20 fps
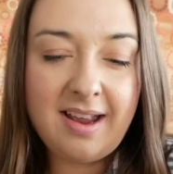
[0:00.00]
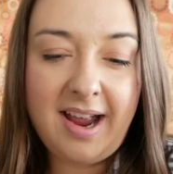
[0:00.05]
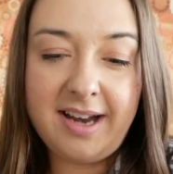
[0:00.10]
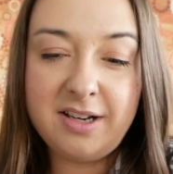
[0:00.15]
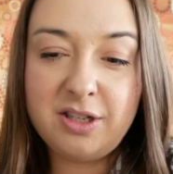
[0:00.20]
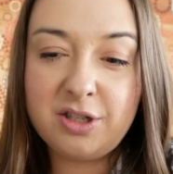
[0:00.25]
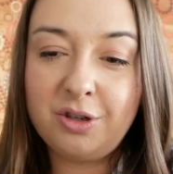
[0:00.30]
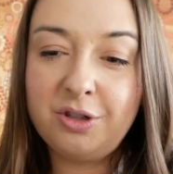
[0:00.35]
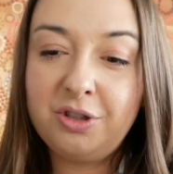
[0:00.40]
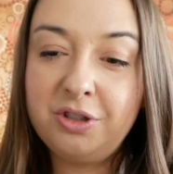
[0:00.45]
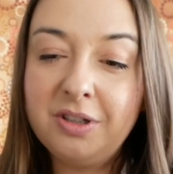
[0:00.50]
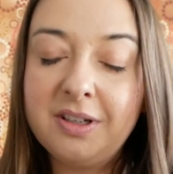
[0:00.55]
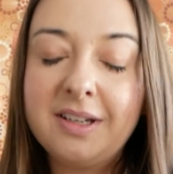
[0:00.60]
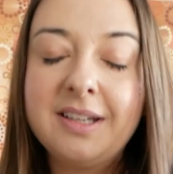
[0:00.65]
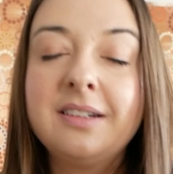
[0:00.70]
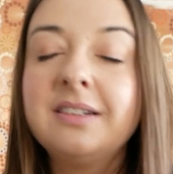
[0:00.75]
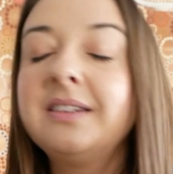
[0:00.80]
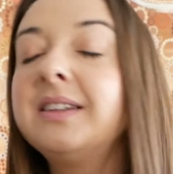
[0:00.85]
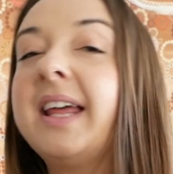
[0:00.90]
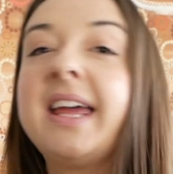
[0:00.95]
And so you
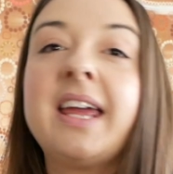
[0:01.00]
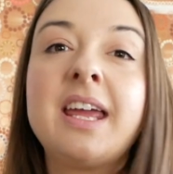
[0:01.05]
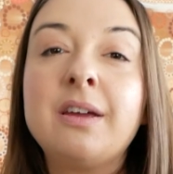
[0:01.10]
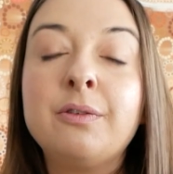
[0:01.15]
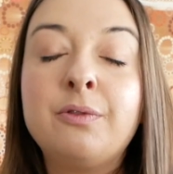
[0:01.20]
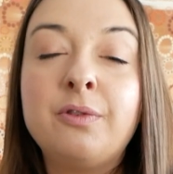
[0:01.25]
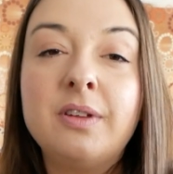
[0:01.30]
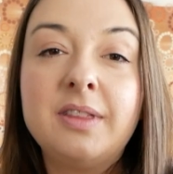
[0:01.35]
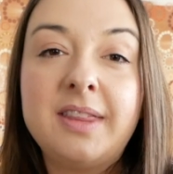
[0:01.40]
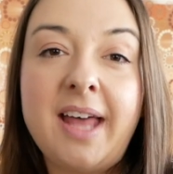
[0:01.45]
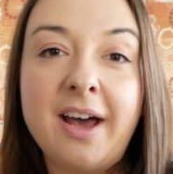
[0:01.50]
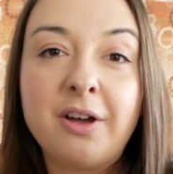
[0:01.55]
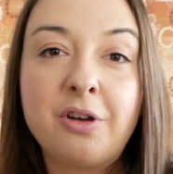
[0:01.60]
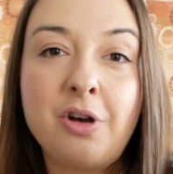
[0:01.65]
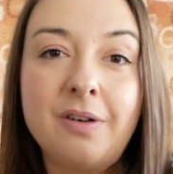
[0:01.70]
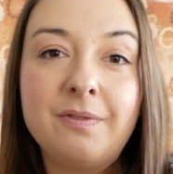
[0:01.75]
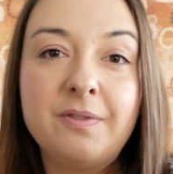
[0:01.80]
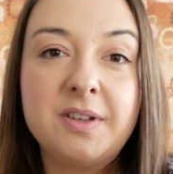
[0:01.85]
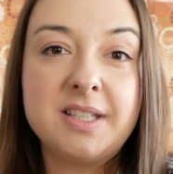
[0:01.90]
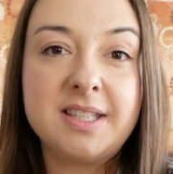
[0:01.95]
can leave that
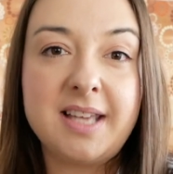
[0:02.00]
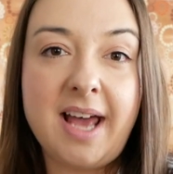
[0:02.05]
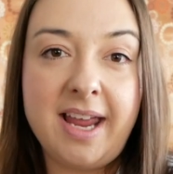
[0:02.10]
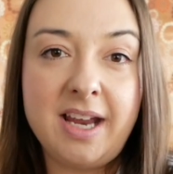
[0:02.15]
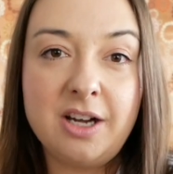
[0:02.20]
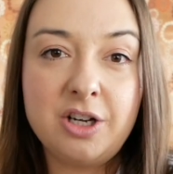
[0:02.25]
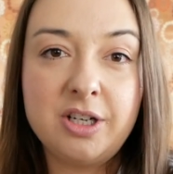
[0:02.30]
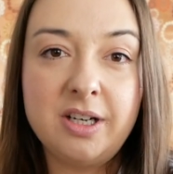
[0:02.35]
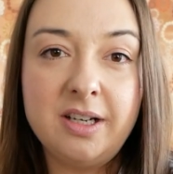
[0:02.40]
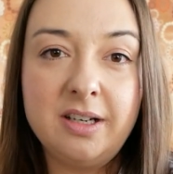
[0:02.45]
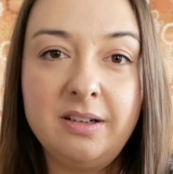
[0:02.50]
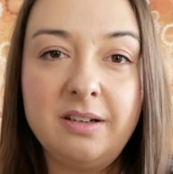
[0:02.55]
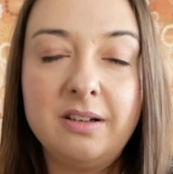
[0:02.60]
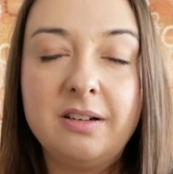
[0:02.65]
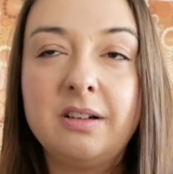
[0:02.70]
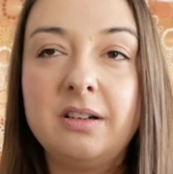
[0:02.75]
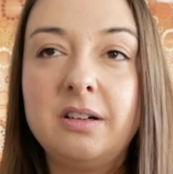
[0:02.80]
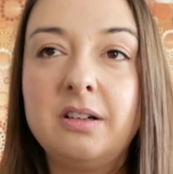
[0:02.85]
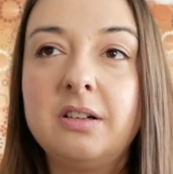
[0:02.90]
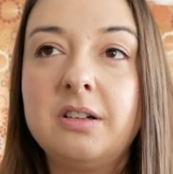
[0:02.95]
conversation
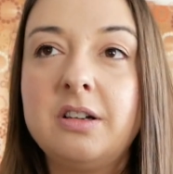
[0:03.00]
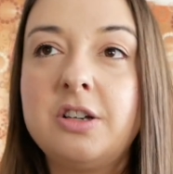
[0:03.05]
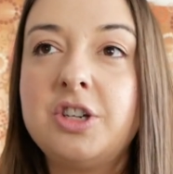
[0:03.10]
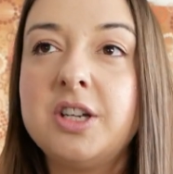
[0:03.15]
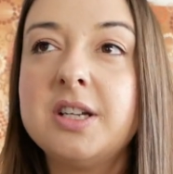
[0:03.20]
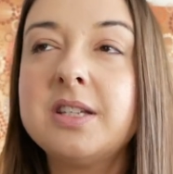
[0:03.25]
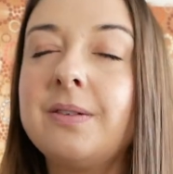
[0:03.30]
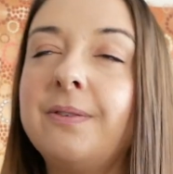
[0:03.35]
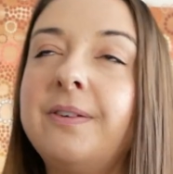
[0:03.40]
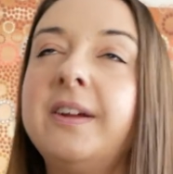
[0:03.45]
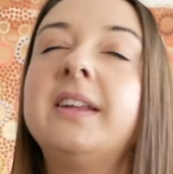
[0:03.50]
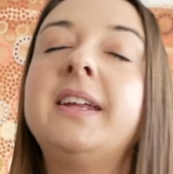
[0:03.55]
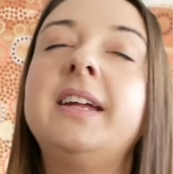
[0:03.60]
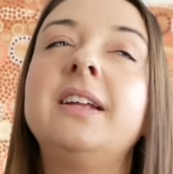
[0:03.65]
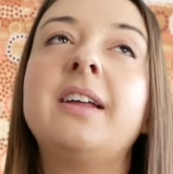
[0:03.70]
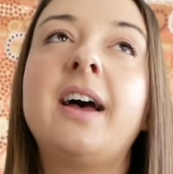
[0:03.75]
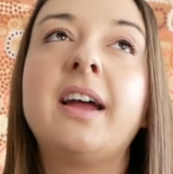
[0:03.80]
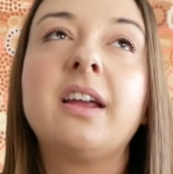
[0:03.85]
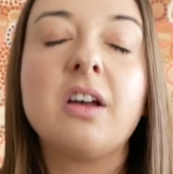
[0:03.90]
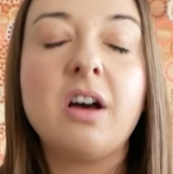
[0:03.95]
just
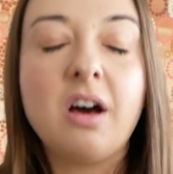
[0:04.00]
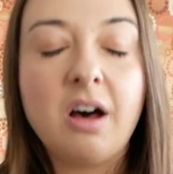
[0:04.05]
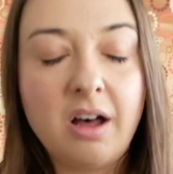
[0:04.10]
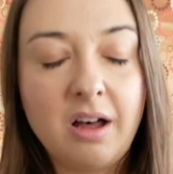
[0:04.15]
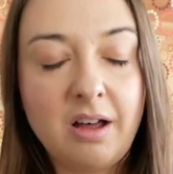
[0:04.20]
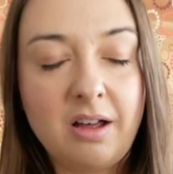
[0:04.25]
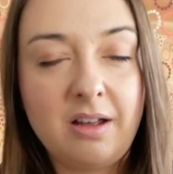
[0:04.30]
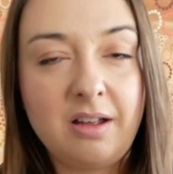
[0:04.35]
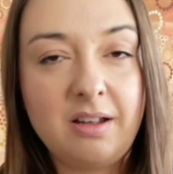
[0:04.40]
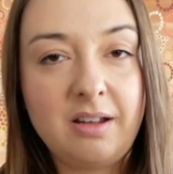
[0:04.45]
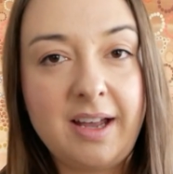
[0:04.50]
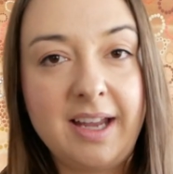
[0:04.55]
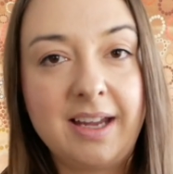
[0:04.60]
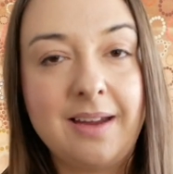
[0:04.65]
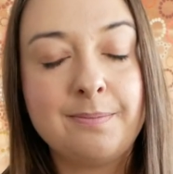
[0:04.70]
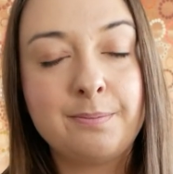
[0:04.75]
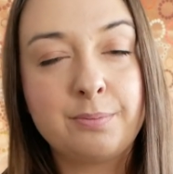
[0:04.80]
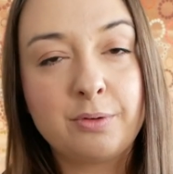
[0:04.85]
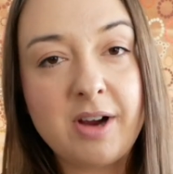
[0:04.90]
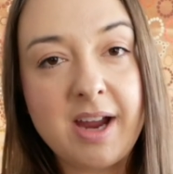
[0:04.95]
feeling like, oh, I
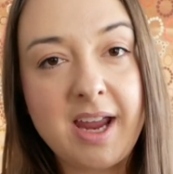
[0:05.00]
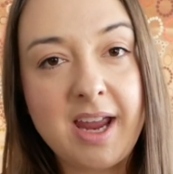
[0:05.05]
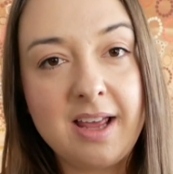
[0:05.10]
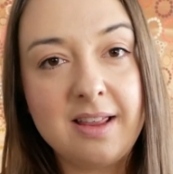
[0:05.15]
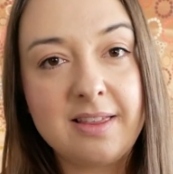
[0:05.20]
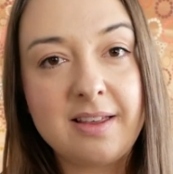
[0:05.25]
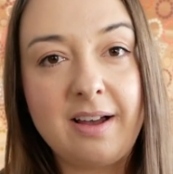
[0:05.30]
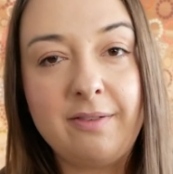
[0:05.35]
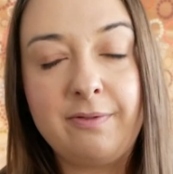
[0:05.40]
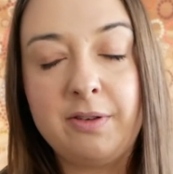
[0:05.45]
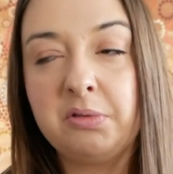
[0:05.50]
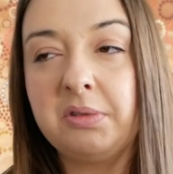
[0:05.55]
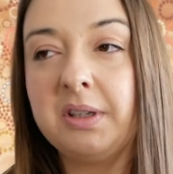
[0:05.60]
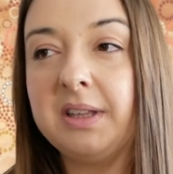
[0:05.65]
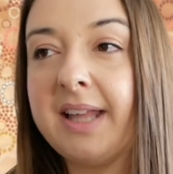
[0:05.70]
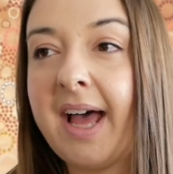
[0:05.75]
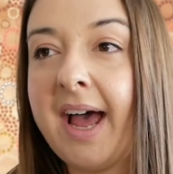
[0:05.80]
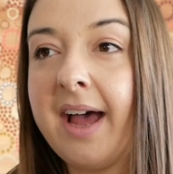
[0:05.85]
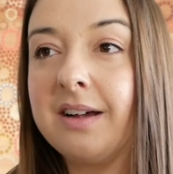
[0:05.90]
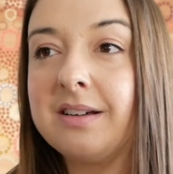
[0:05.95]
can breathe, I feel
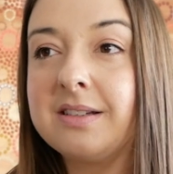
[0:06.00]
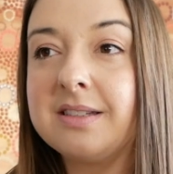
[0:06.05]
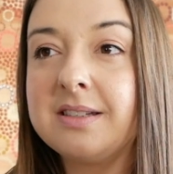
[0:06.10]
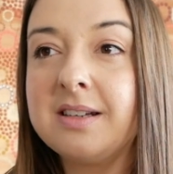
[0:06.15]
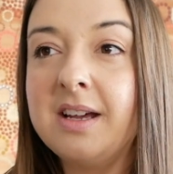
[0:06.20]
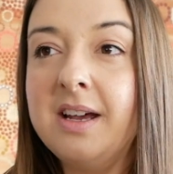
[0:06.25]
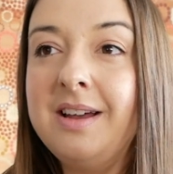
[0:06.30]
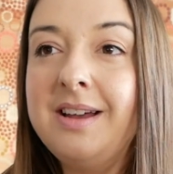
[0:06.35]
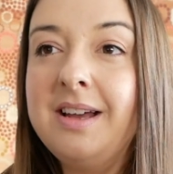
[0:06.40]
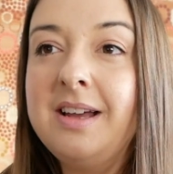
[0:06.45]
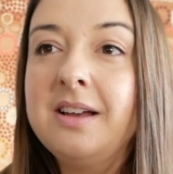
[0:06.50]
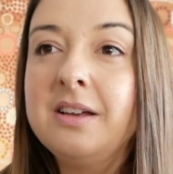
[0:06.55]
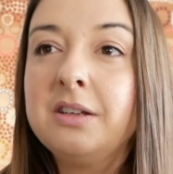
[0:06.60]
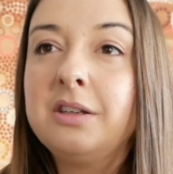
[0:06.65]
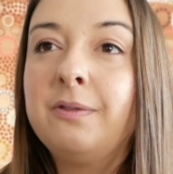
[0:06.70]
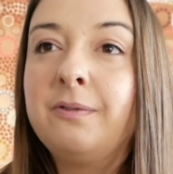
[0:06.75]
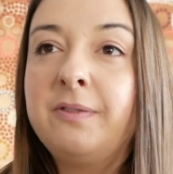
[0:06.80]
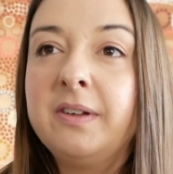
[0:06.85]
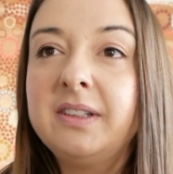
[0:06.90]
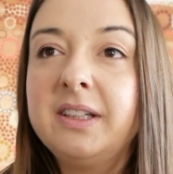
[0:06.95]
relaxed.
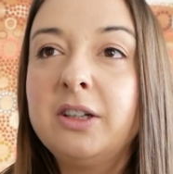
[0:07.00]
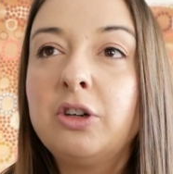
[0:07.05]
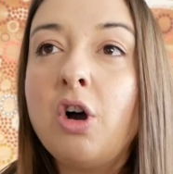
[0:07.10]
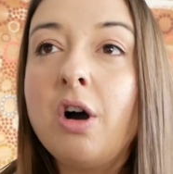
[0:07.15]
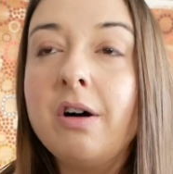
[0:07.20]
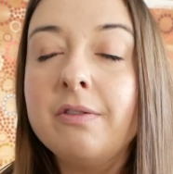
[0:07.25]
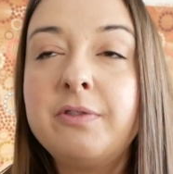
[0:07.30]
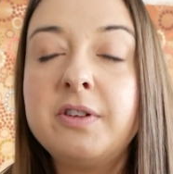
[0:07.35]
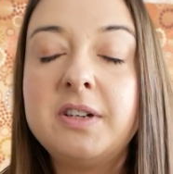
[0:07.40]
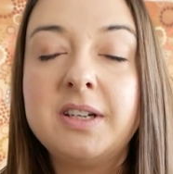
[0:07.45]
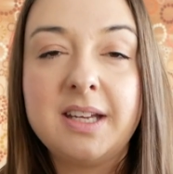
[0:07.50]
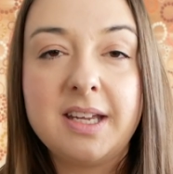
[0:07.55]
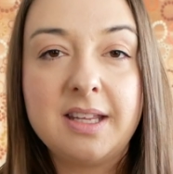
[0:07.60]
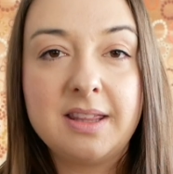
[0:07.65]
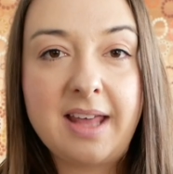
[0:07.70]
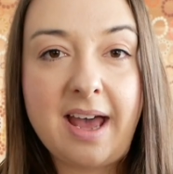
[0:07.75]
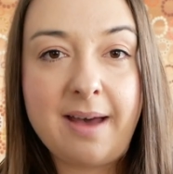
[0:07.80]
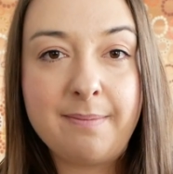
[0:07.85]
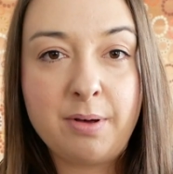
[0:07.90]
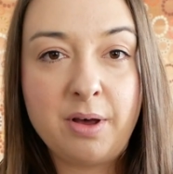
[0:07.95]
You're feeling confident
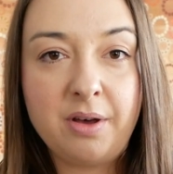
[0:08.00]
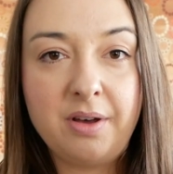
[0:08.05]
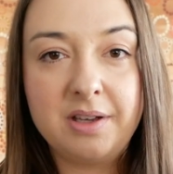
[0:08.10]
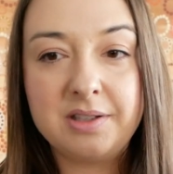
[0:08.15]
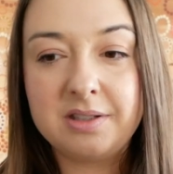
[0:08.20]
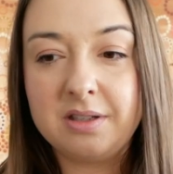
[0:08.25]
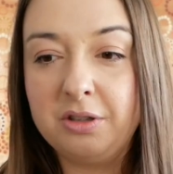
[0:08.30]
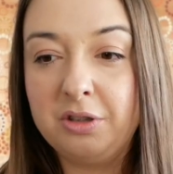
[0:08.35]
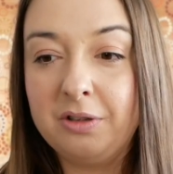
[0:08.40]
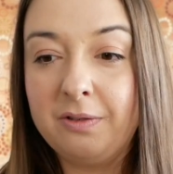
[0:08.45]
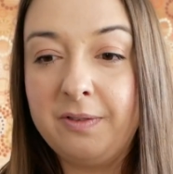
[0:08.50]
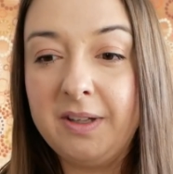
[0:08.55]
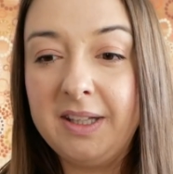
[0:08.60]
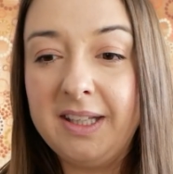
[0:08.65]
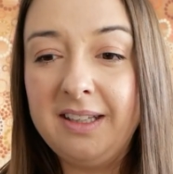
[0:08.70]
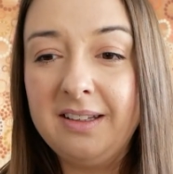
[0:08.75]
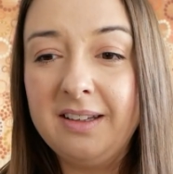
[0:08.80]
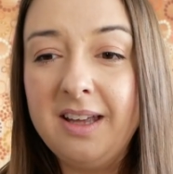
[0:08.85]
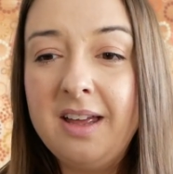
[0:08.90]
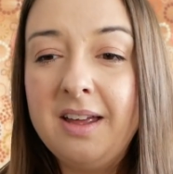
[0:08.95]
in that person. You're
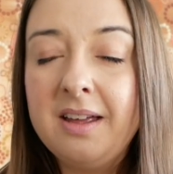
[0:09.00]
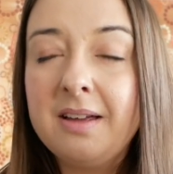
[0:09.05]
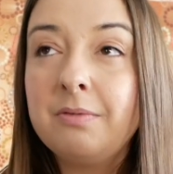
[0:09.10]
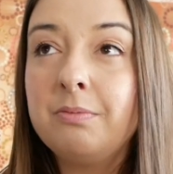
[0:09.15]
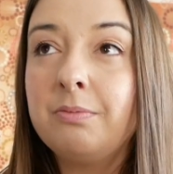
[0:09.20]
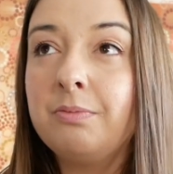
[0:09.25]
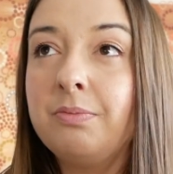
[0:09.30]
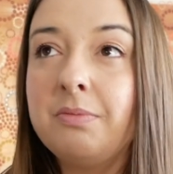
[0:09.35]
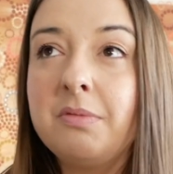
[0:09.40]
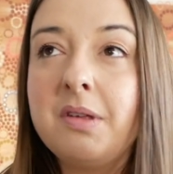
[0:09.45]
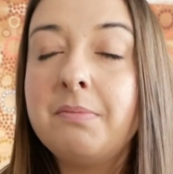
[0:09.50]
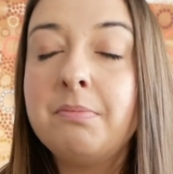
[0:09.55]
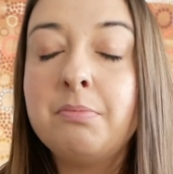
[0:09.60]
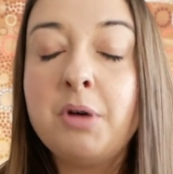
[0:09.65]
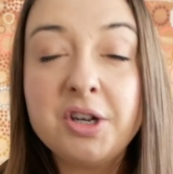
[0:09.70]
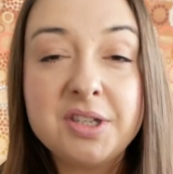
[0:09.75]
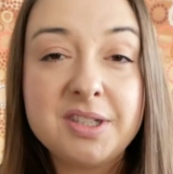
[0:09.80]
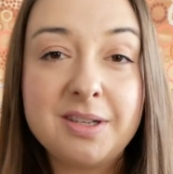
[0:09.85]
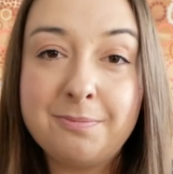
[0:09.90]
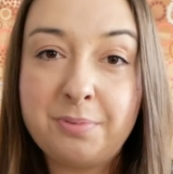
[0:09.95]
feeling,
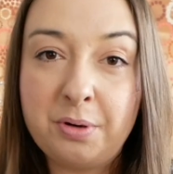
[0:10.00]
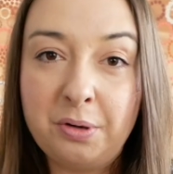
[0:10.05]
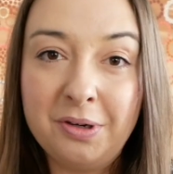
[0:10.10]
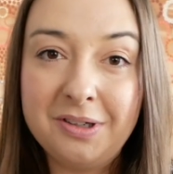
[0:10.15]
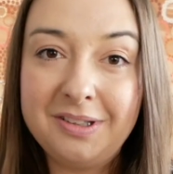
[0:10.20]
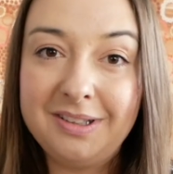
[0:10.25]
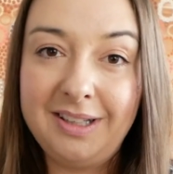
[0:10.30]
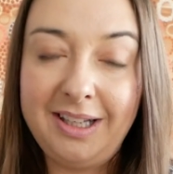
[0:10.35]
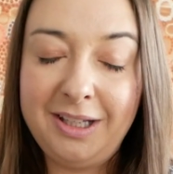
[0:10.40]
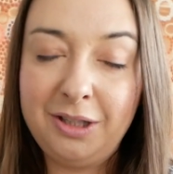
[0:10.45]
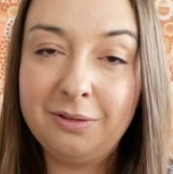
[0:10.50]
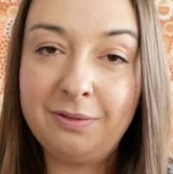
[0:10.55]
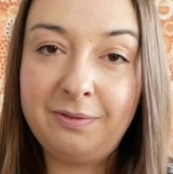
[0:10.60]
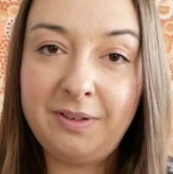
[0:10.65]
most importantly, you're